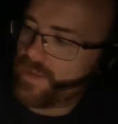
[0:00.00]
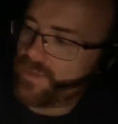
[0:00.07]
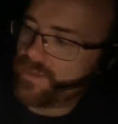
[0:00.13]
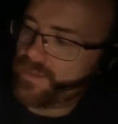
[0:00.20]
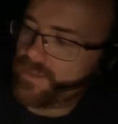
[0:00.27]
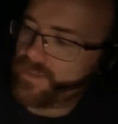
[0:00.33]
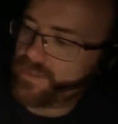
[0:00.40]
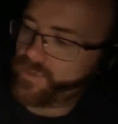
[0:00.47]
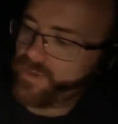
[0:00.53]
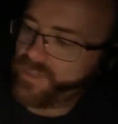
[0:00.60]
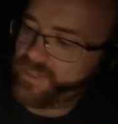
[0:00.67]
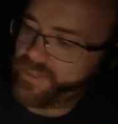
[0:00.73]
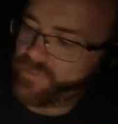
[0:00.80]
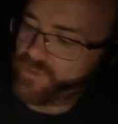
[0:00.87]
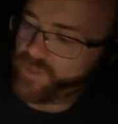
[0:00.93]
And the
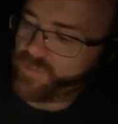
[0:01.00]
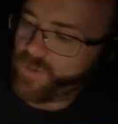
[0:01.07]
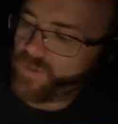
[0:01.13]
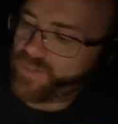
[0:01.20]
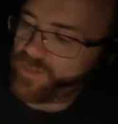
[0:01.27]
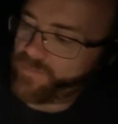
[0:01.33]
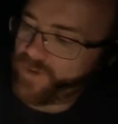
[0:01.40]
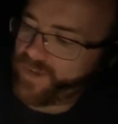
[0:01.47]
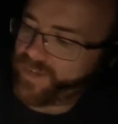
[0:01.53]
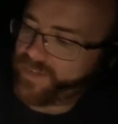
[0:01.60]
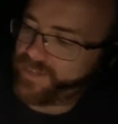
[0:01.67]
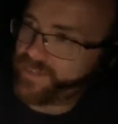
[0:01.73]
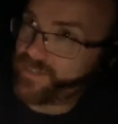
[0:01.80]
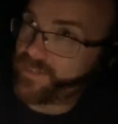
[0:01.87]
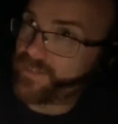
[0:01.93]
screen is responding
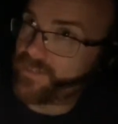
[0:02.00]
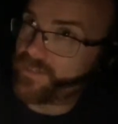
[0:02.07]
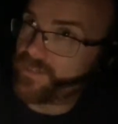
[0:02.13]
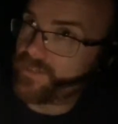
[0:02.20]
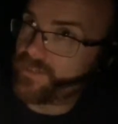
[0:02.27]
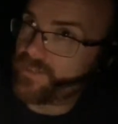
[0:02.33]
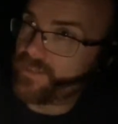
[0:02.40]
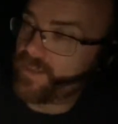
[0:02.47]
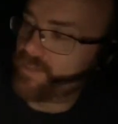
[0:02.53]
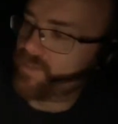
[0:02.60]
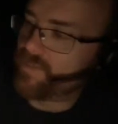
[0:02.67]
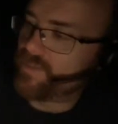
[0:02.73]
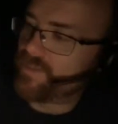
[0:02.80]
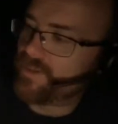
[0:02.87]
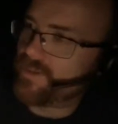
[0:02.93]
by getting
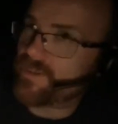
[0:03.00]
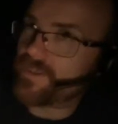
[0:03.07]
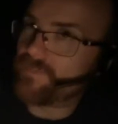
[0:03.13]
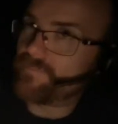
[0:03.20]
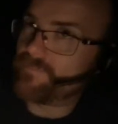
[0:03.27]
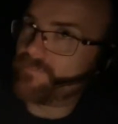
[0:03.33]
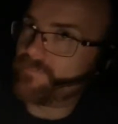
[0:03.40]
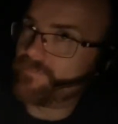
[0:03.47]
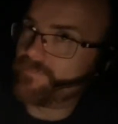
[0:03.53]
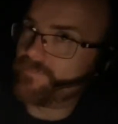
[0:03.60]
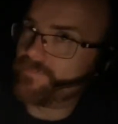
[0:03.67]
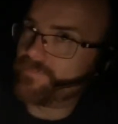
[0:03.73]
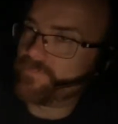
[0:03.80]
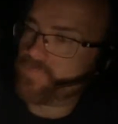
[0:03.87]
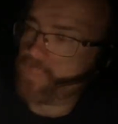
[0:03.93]
lighter and darker.
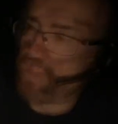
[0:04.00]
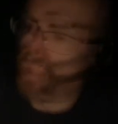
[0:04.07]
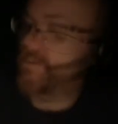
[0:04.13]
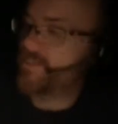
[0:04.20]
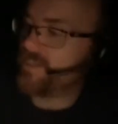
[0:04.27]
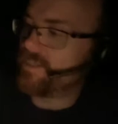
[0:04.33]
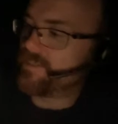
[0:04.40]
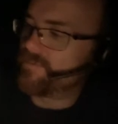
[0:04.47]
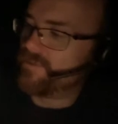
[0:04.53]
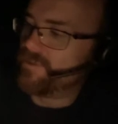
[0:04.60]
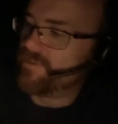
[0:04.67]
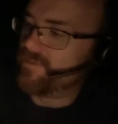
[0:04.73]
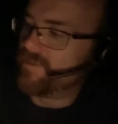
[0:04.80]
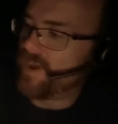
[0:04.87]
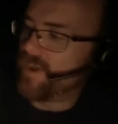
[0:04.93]
On the other side of the
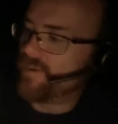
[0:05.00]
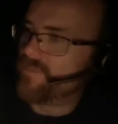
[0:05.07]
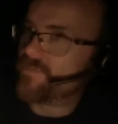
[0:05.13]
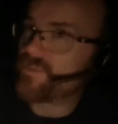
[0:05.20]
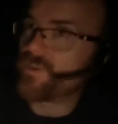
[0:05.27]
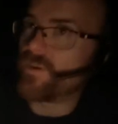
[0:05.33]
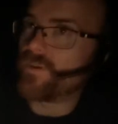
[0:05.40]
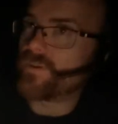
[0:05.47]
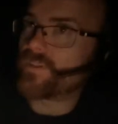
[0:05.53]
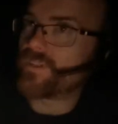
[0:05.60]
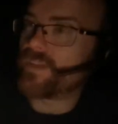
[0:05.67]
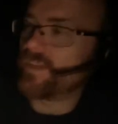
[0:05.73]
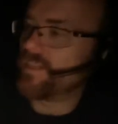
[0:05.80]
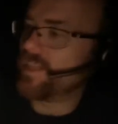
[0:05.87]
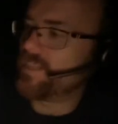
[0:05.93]
roof, I've
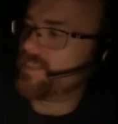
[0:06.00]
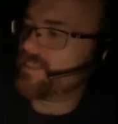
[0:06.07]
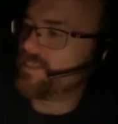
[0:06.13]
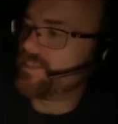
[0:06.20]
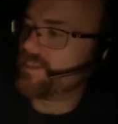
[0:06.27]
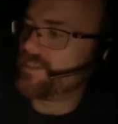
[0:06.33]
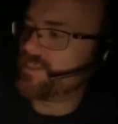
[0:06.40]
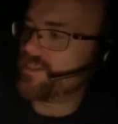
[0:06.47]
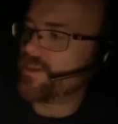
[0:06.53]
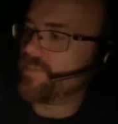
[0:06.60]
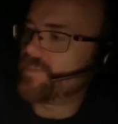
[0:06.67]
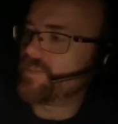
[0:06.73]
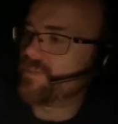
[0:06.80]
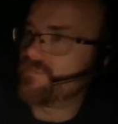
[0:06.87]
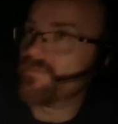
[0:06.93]
got a lantern set
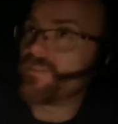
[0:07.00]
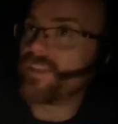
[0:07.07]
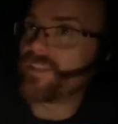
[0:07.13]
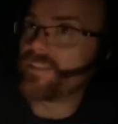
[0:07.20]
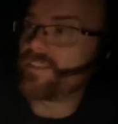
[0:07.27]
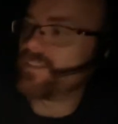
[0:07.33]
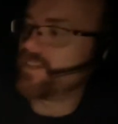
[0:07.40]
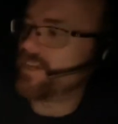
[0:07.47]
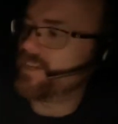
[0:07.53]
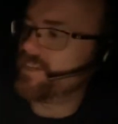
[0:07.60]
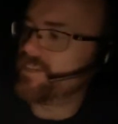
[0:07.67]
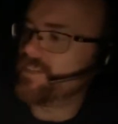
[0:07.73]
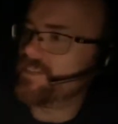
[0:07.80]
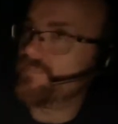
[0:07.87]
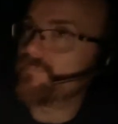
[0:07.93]
up to reflect these
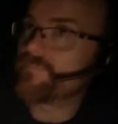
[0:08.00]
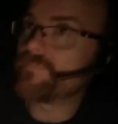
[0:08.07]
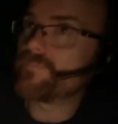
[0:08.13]
changes.